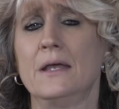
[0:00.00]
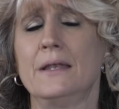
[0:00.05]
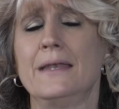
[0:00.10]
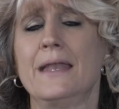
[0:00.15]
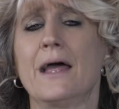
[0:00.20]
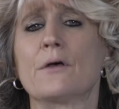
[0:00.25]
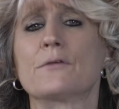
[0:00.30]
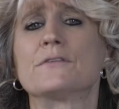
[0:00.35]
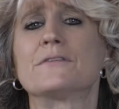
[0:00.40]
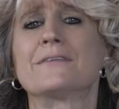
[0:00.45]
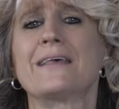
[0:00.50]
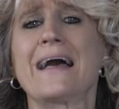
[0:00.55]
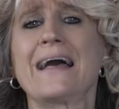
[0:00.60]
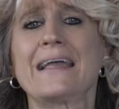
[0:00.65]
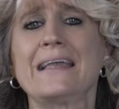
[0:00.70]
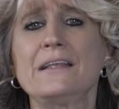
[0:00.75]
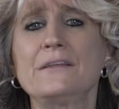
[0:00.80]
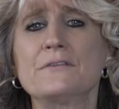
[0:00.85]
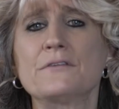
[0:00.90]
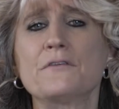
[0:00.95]
Now,
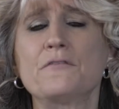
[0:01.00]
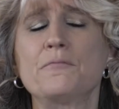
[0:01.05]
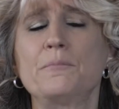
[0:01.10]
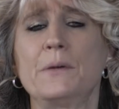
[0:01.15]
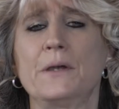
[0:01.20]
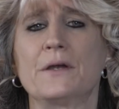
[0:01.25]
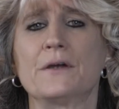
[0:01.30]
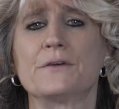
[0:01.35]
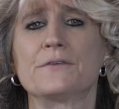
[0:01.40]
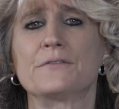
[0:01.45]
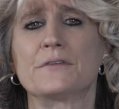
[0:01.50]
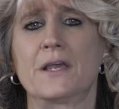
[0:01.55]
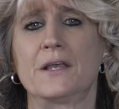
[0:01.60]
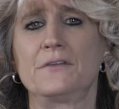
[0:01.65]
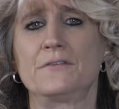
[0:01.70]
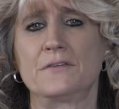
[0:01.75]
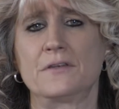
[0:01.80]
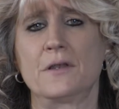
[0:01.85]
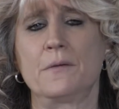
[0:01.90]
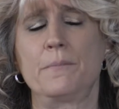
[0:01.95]
signs of
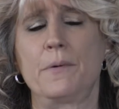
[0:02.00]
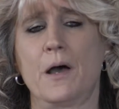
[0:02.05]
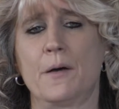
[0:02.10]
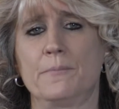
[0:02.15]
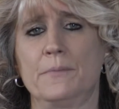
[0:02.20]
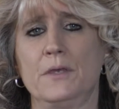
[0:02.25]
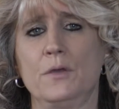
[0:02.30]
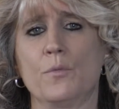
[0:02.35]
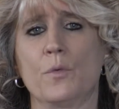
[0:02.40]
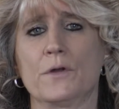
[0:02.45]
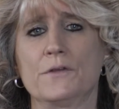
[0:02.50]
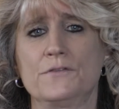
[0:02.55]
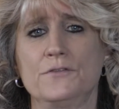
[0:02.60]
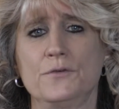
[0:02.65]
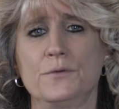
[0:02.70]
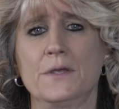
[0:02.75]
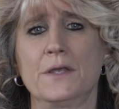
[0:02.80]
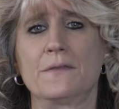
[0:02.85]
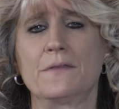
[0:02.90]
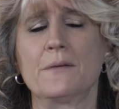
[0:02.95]
parasites in a puppy once
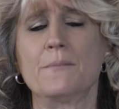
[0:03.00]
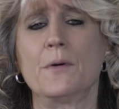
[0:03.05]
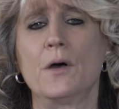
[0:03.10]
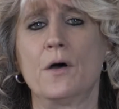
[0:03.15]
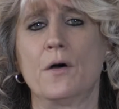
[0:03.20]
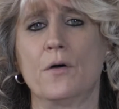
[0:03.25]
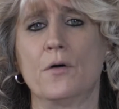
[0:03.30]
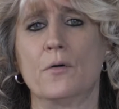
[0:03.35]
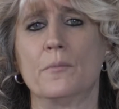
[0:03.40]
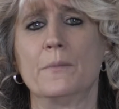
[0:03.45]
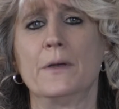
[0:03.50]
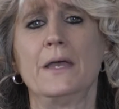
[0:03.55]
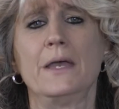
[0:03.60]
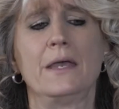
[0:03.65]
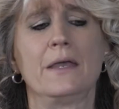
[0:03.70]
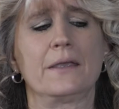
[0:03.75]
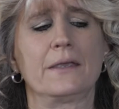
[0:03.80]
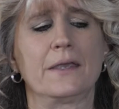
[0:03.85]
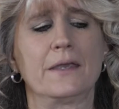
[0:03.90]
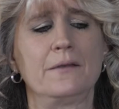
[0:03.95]
you get them home
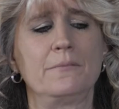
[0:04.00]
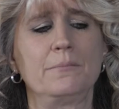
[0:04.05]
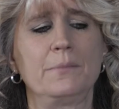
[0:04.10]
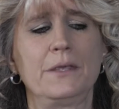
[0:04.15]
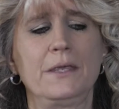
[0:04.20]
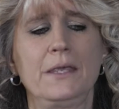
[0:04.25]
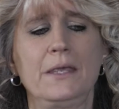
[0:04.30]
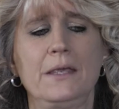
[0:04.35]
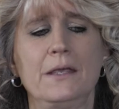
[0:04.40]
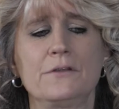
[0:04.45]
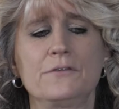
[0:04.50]
can be,